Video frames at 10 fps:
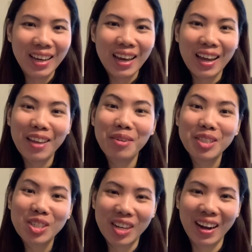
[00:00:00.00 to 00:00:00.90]
And I was
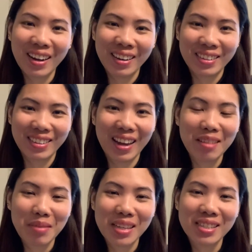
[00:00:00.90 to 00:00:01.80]
shocked at that
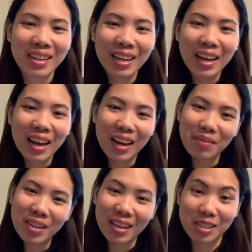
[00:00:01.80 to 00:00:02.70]
because I'm
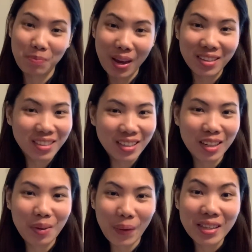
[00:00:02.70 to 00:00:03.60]
not expecting that
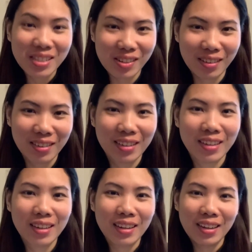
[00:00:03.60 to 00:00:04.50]
question.
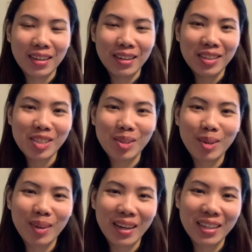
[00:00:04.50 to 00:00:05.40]
So
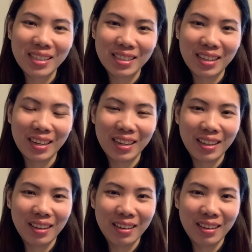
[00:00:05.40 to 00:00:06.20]
I said,